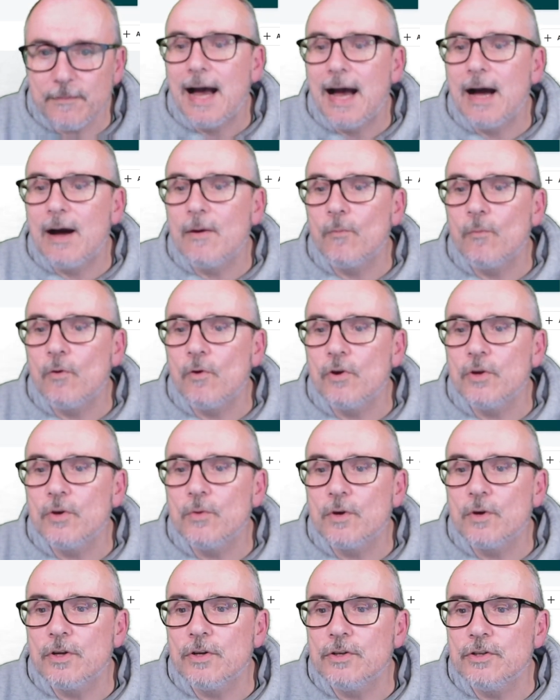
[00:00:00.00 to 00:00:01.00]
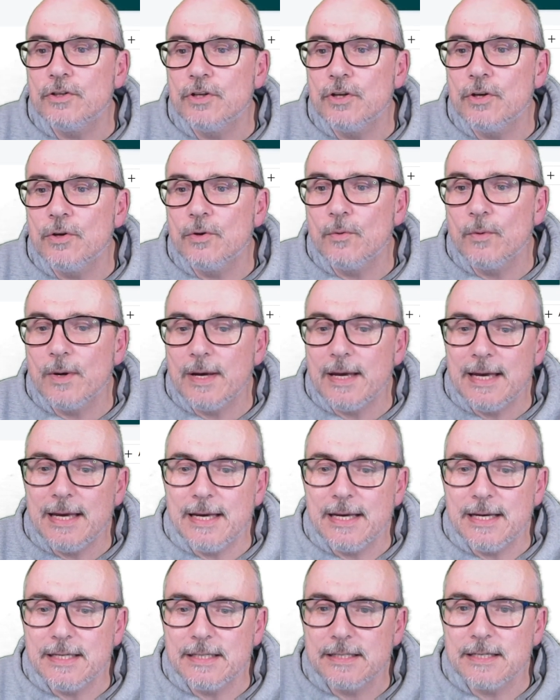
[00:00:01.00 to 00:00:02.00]
And what you can do
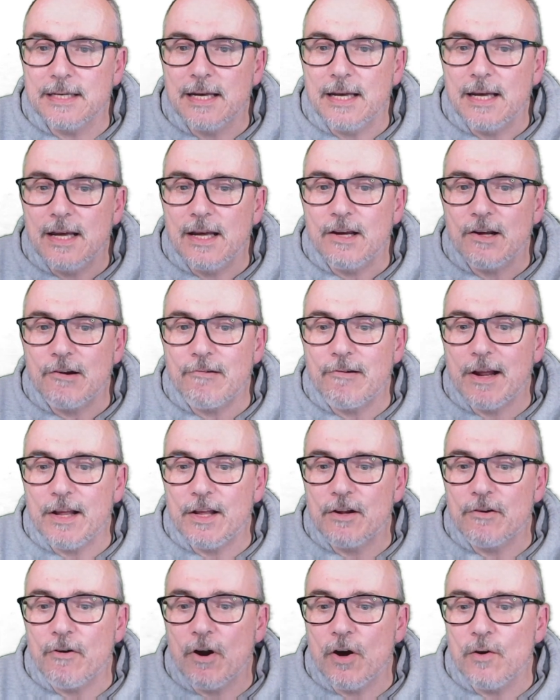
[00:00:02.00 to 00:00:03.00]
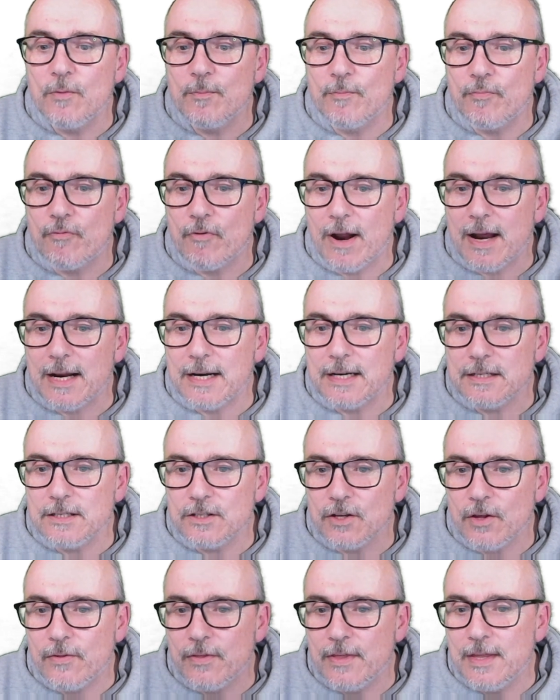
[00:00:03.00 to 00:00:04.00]
is create your own brand.
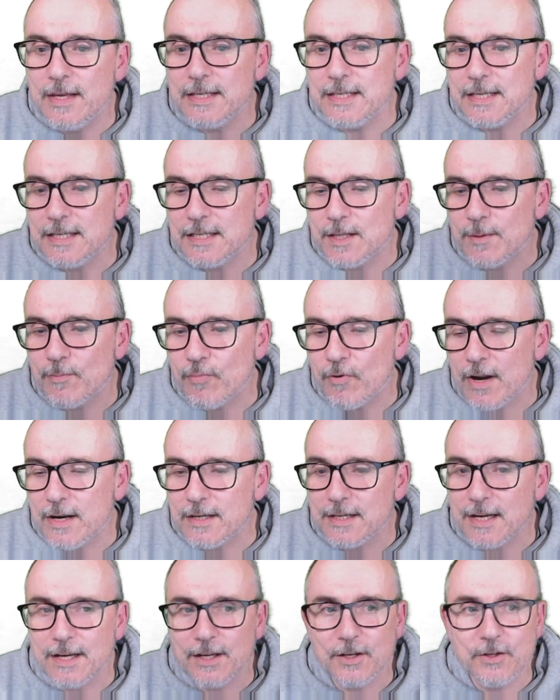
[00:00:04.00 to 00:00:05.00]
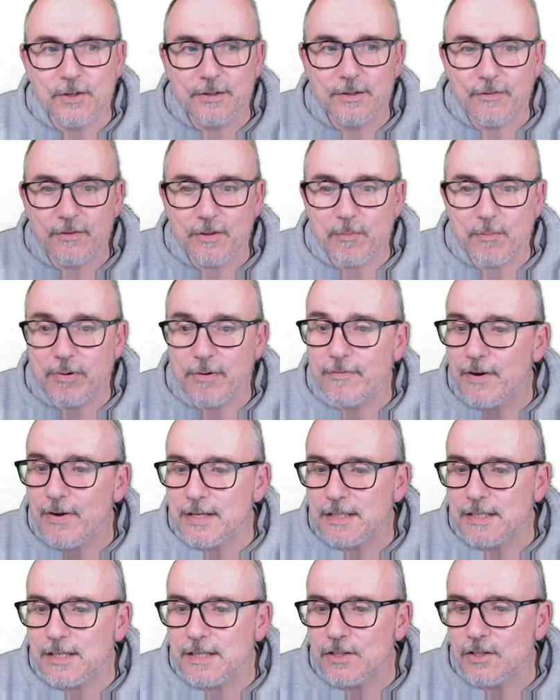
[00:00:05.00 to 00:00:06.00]
So this is the brand I use for the
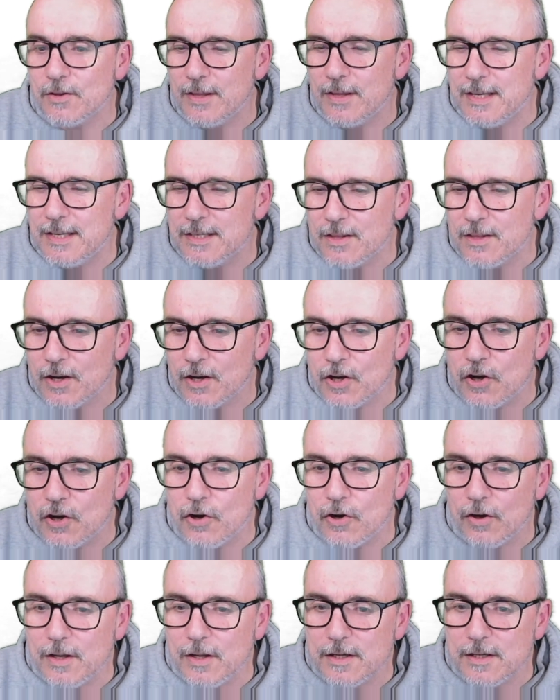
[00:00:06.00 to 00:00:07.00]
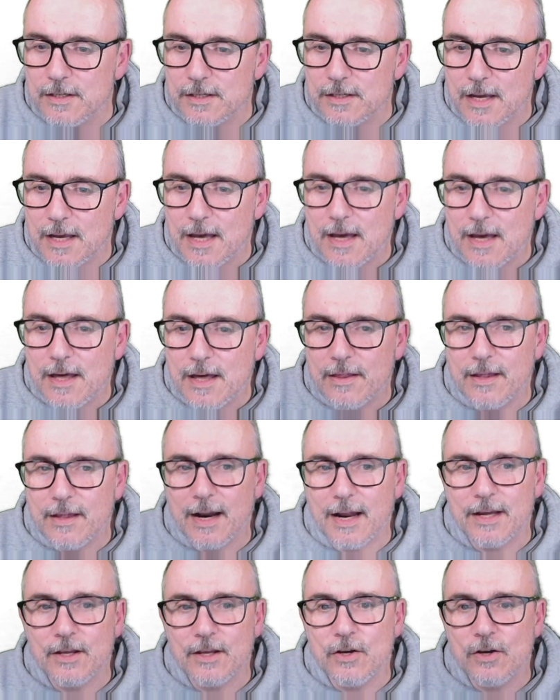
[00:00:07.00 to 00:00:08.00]
Professor. So these are the colors that
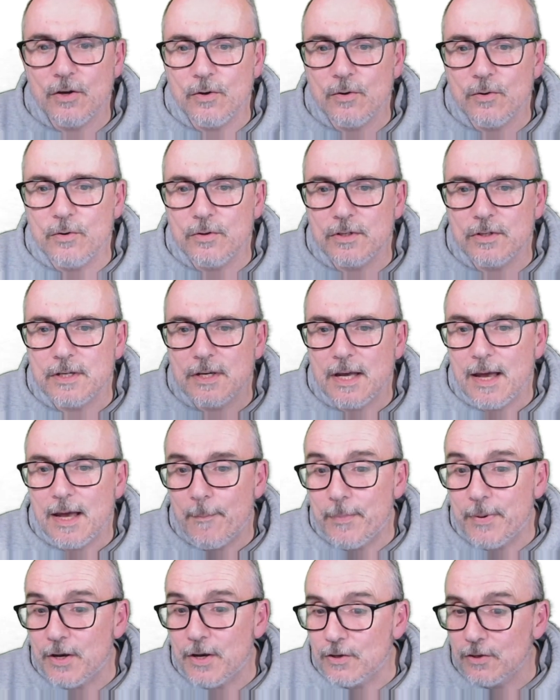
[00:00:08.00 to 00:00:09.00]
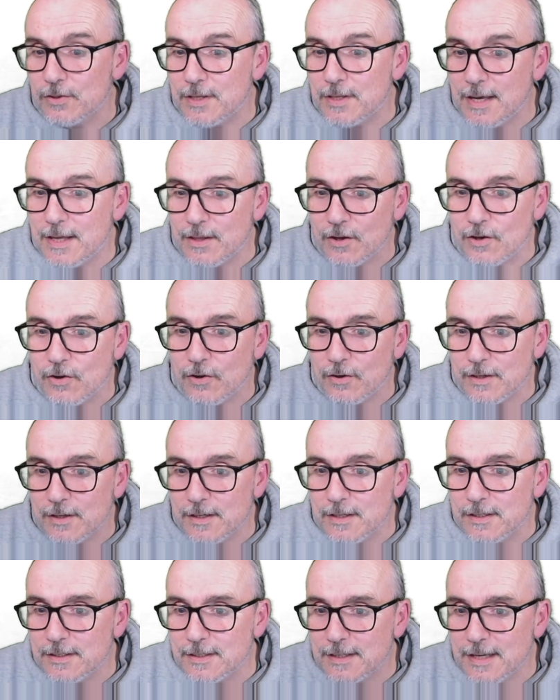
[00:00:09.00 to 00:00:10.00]
I use because they're the
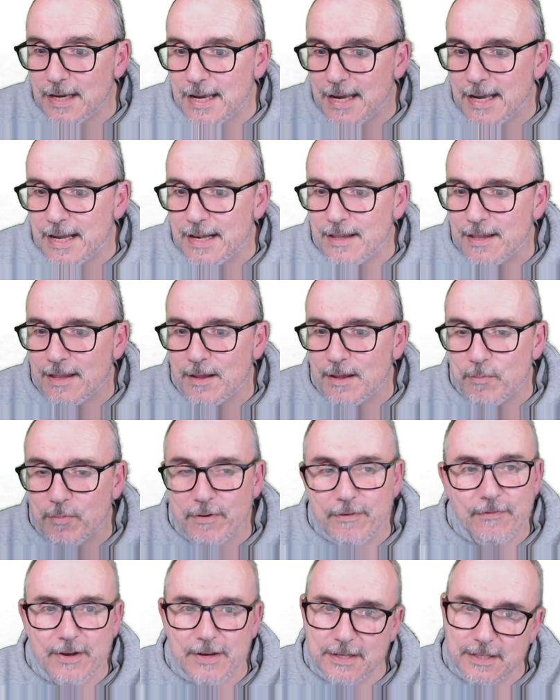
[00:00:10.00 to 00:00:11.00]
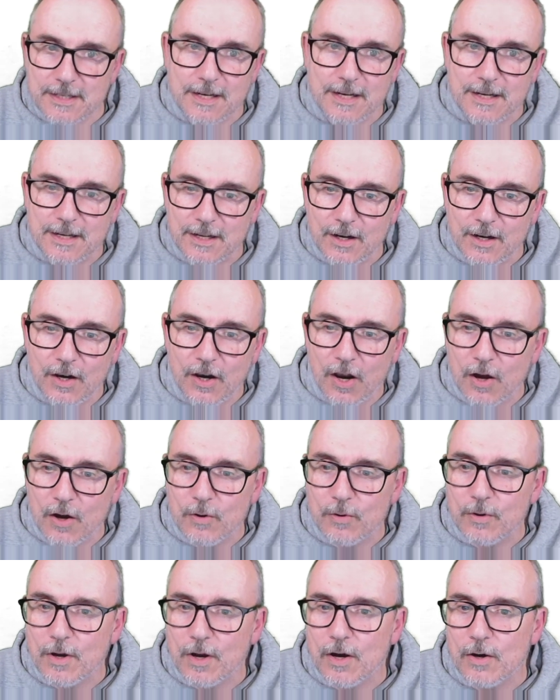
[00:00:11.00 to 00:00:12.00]
colors in the Professor
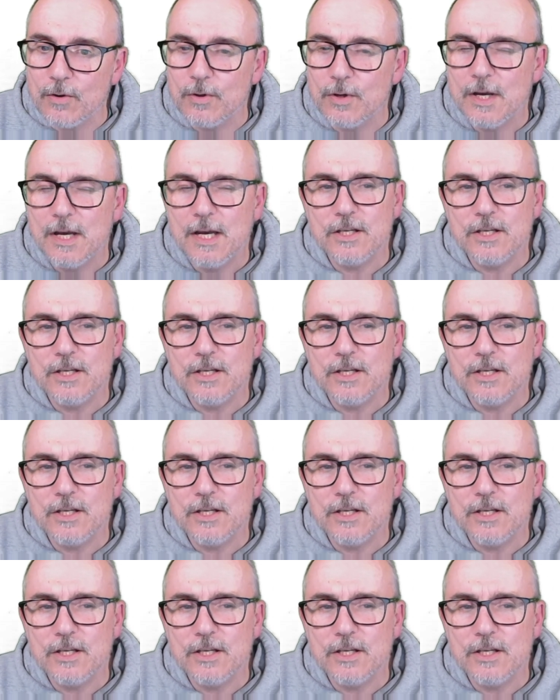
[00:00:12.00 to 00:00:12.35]
logo.